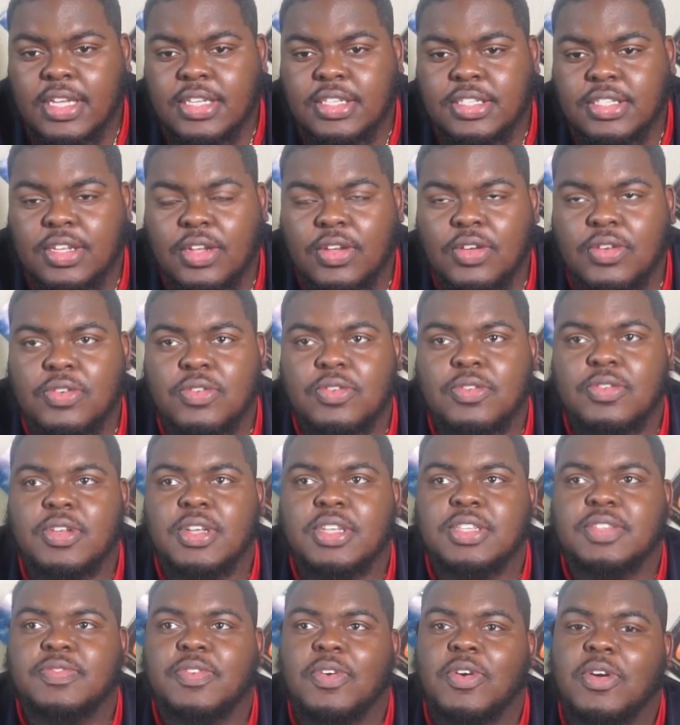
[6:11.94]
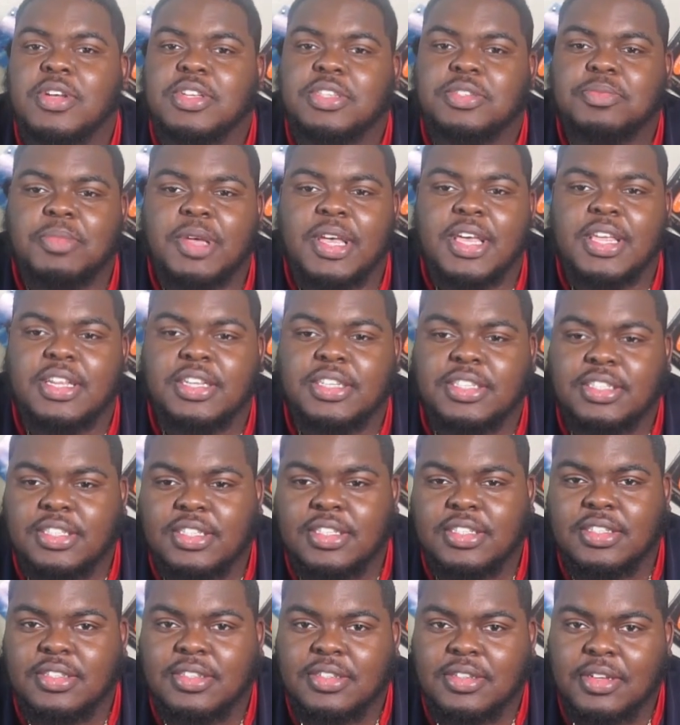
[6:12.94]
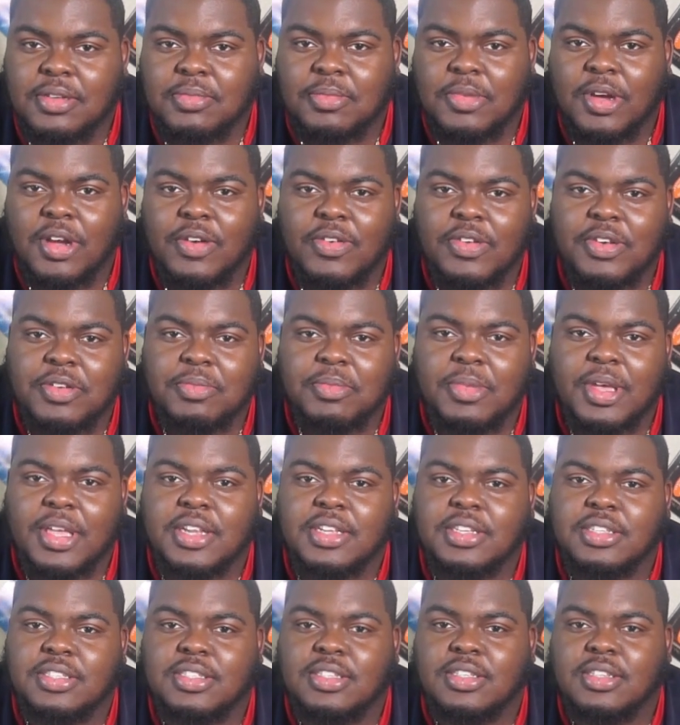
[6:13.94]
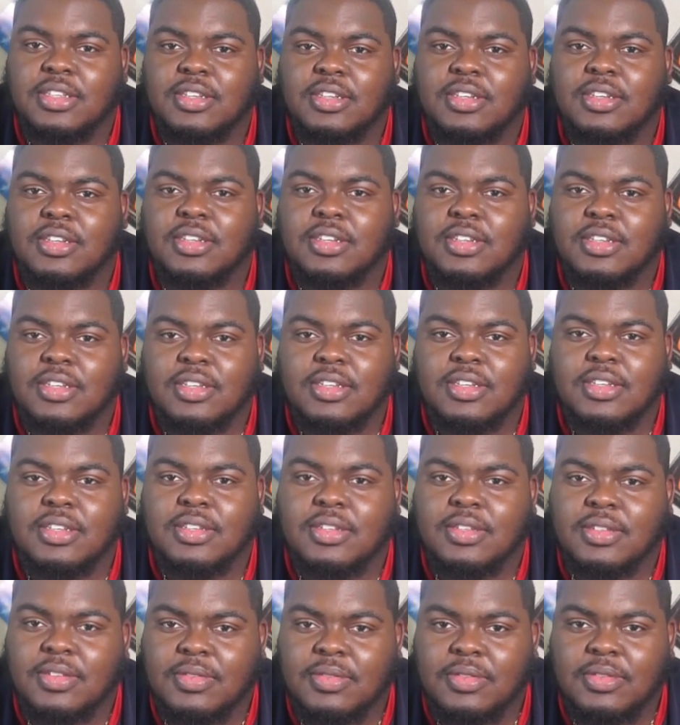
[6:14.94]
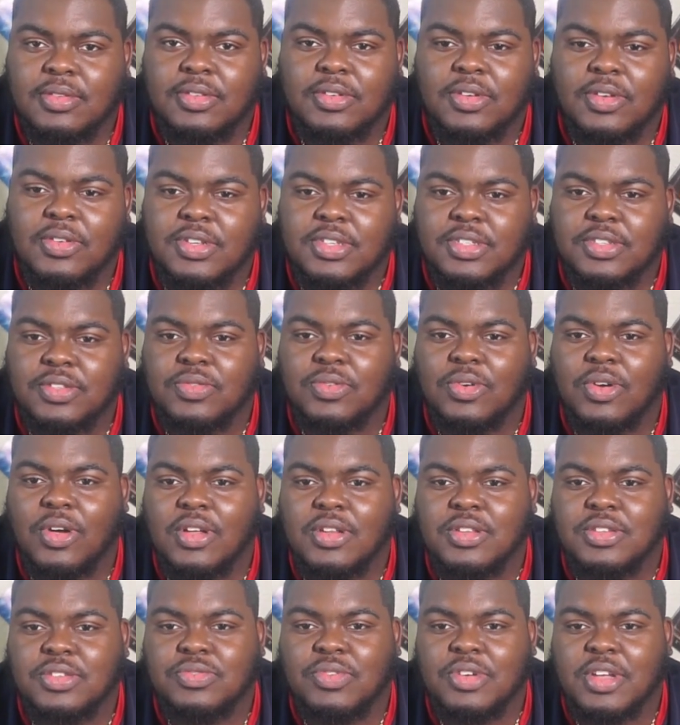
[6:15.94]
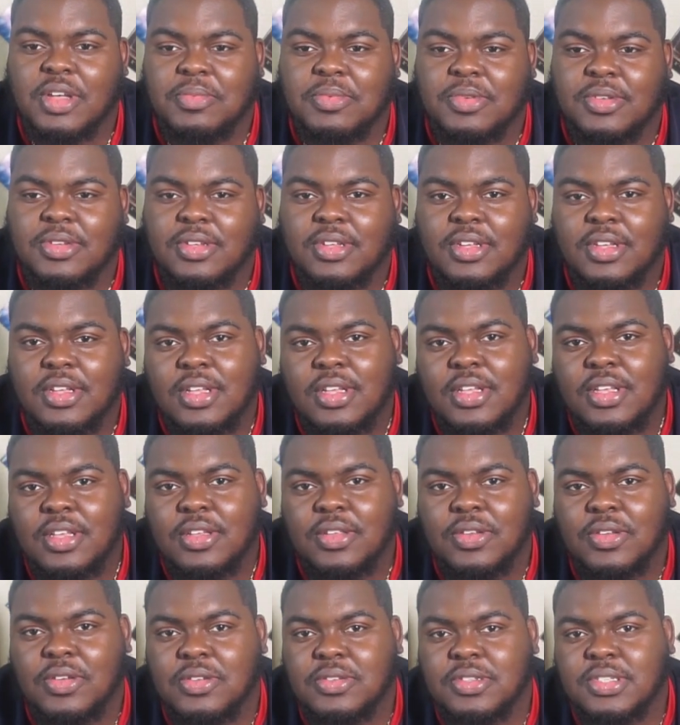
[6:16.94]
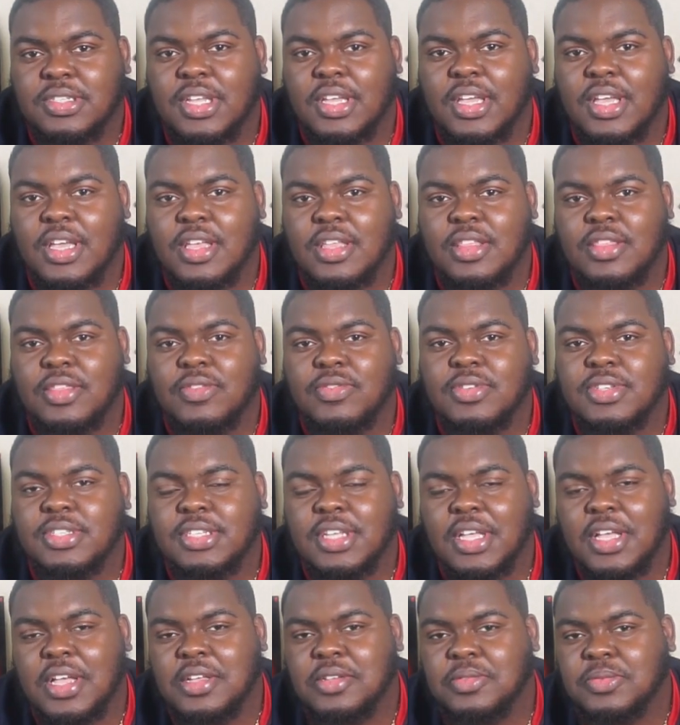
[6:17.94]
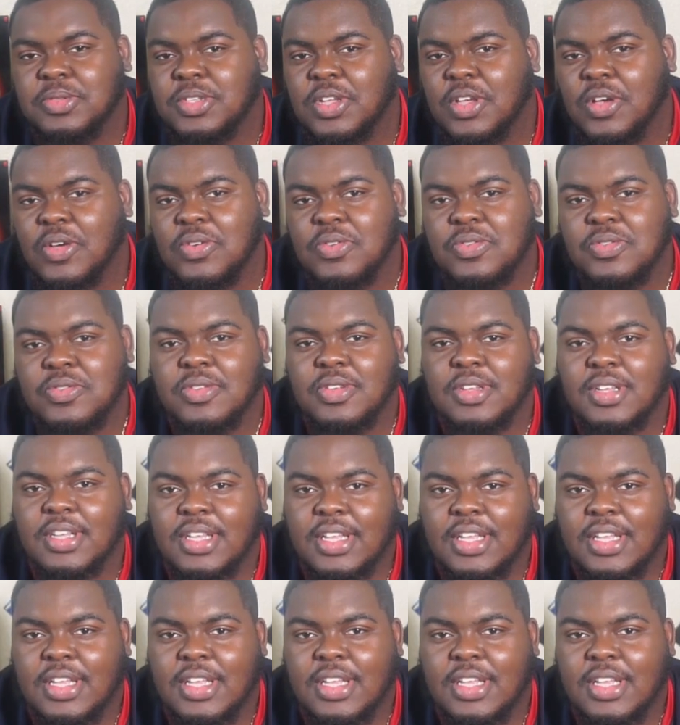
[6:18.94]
Yeah, so as far as managing, I'm already managing, you know, this New Orleans rapper. You know what I'm saying? 3 times Cole.